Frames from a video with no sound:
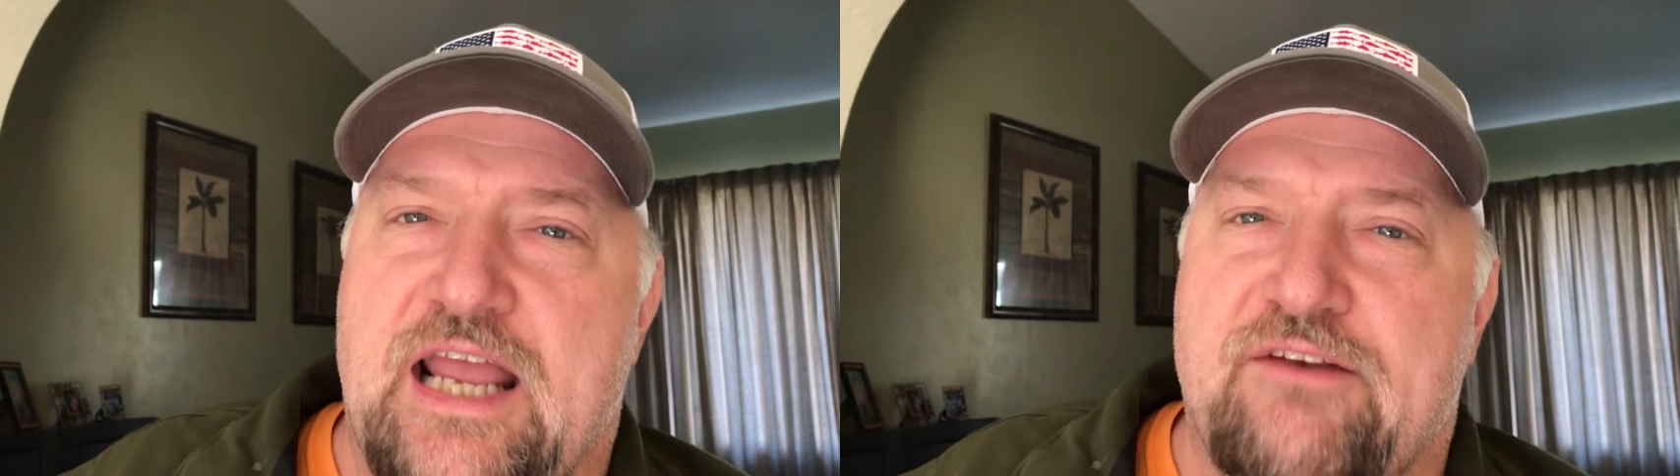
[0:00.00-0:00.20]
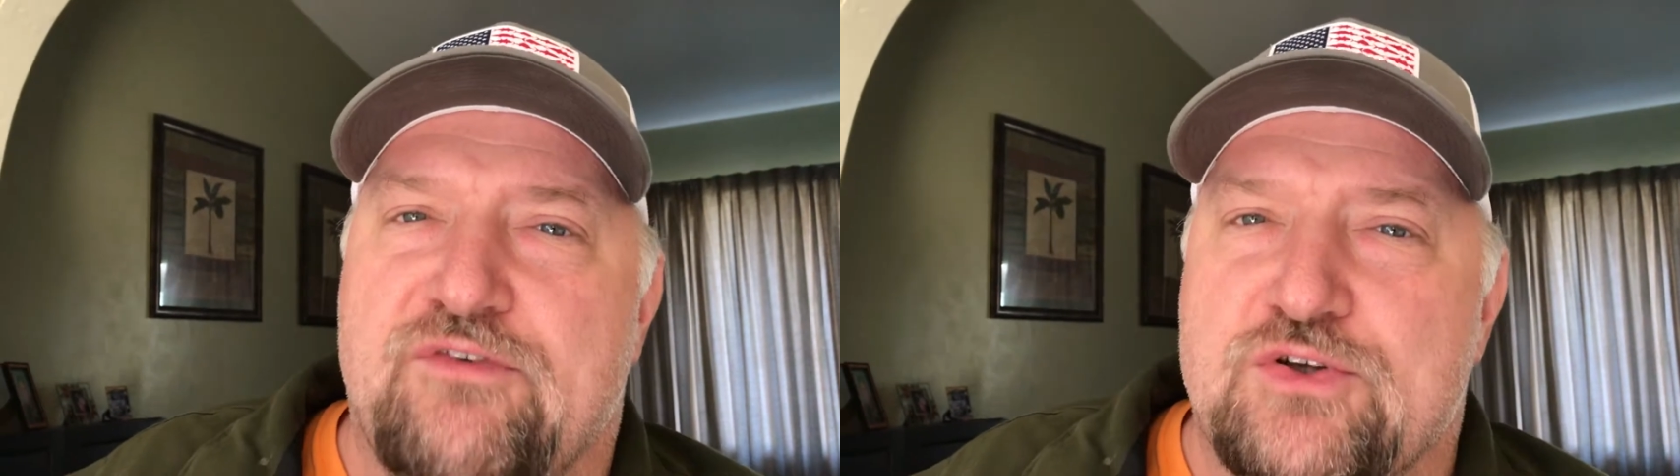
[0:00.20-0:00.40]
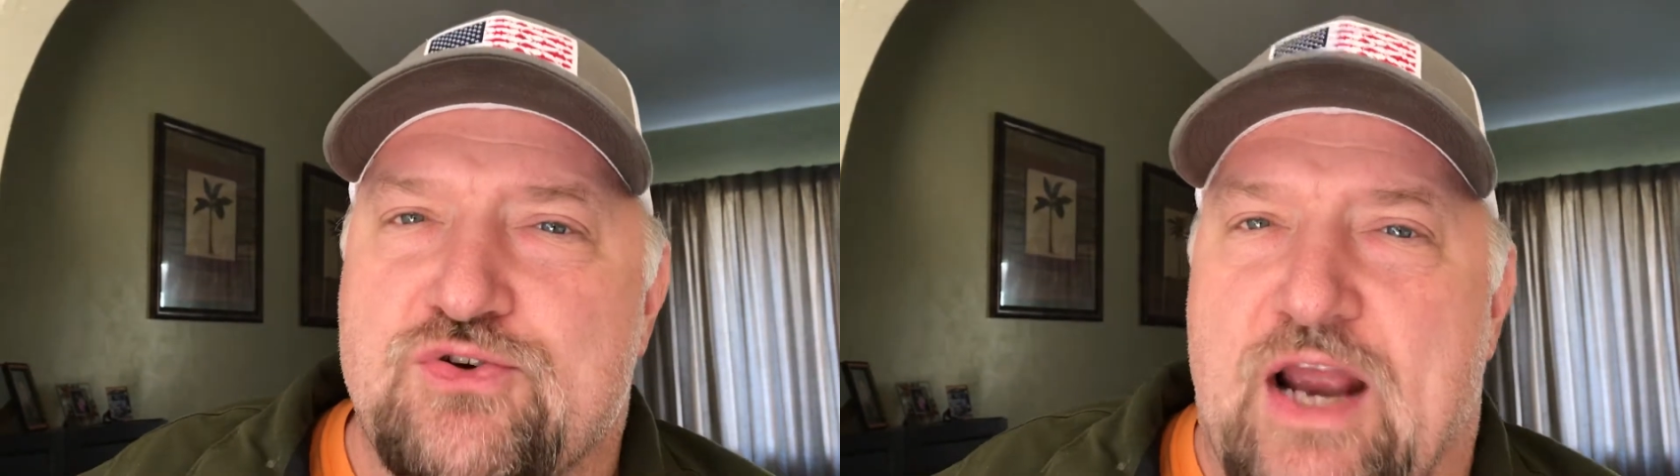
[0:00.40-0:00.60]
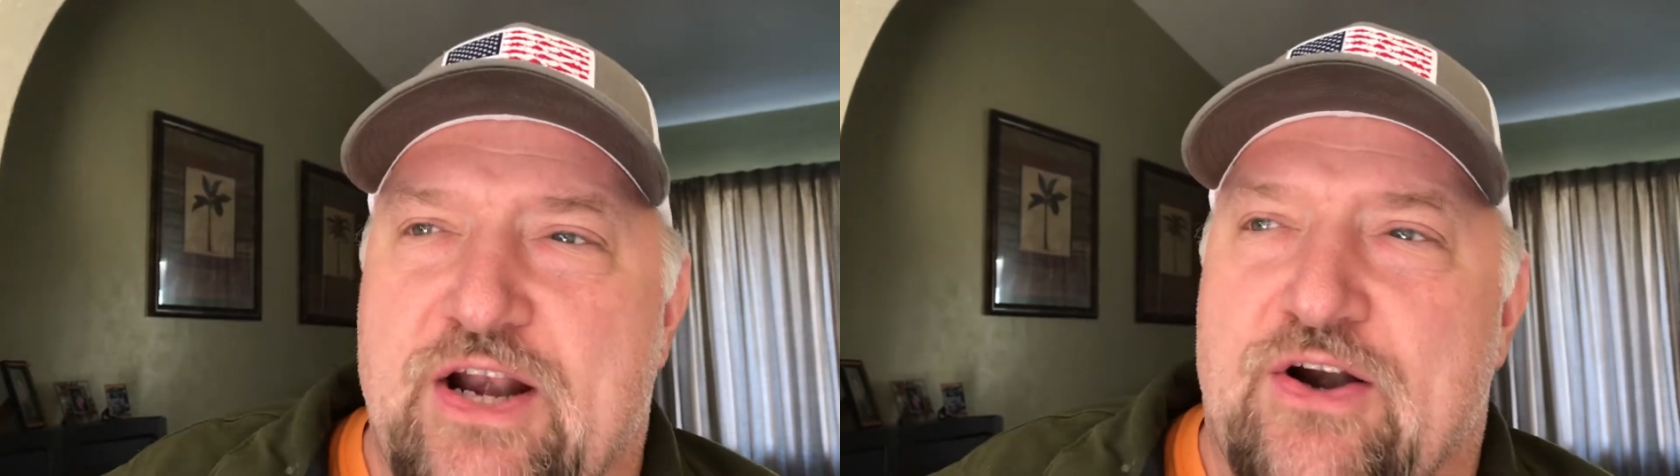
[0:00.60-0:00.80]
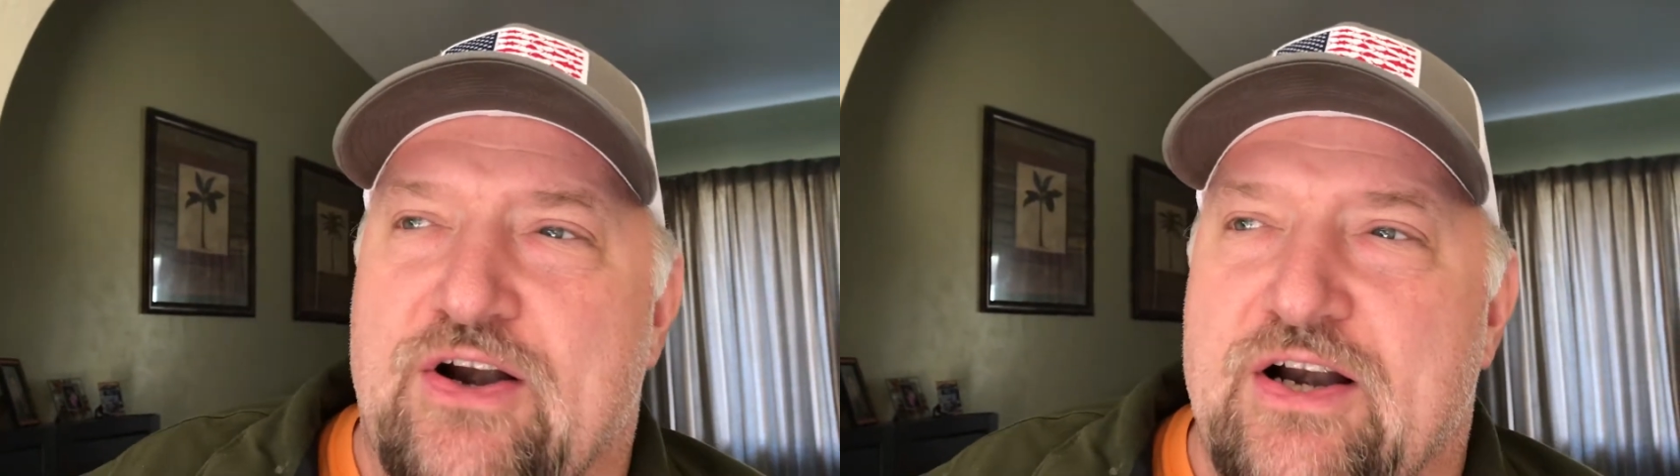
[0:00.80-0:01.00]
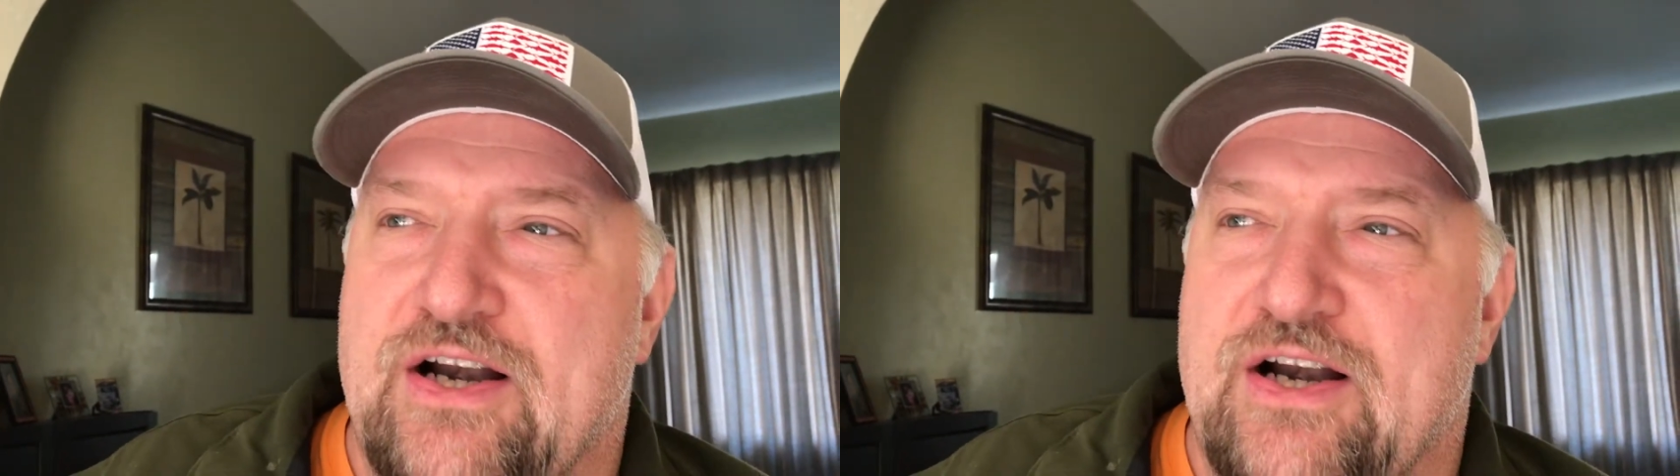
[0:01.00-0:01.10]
infiltrator